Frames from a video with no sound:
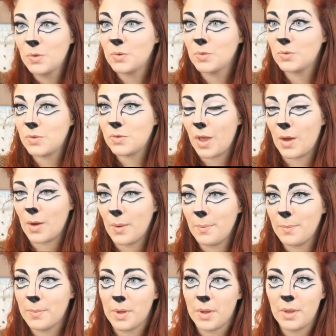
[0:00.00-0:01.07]

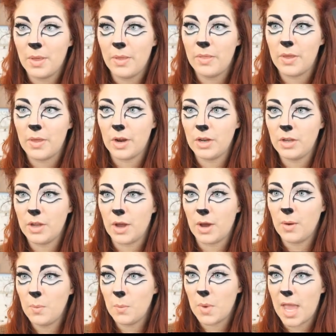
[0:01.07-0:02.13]
So there you
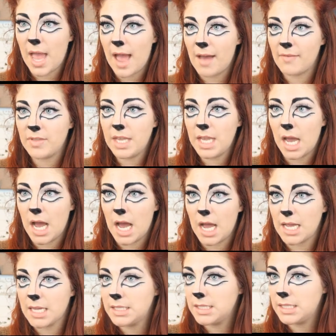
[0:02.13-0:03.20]
go. We have the
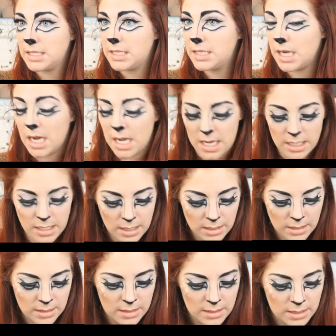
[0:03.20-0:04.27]
eyes done.
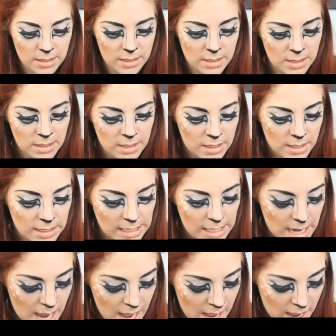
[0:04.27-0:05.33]

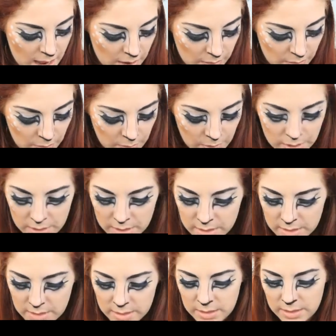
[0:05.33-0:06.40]
Now
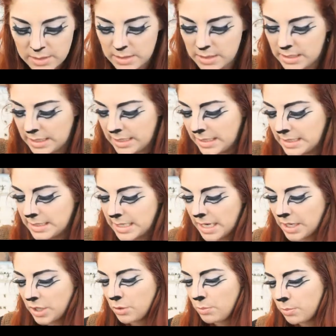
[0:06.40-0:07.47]

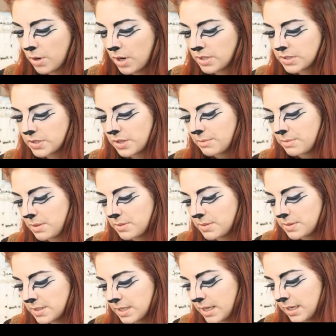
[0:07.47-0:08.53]
take your bronzer. I'm
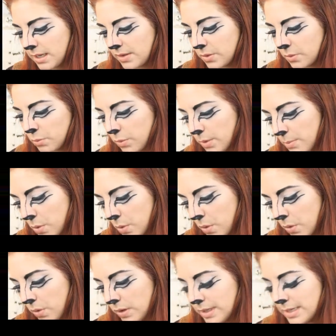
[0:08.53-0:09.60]
using the
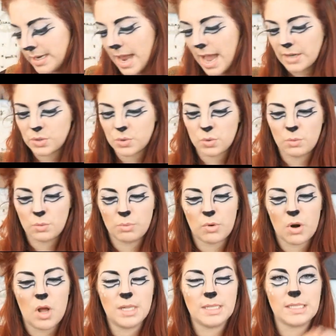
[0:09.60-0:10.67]
Rimmel Natural
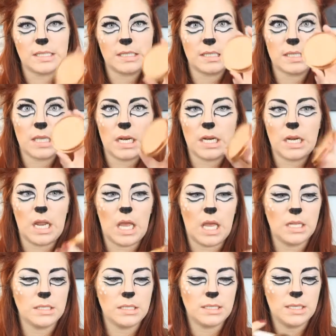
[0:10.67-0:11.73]
Bronze in
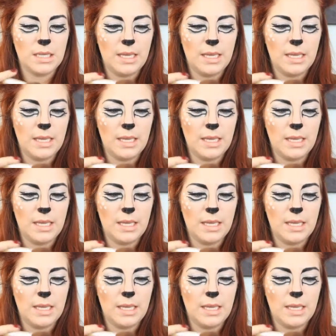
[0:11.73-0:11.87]
Sundance.